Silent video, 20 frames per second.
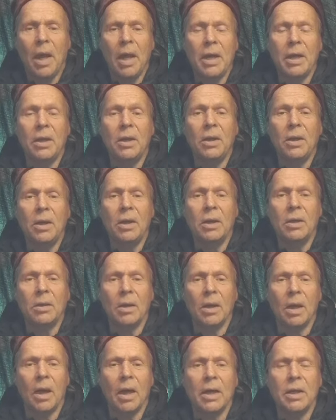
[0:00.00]
and
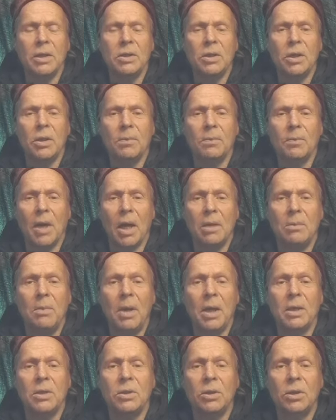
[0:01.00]
I
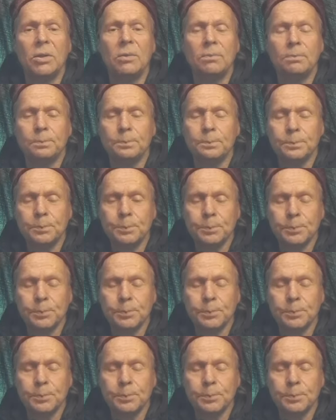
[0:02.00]
made a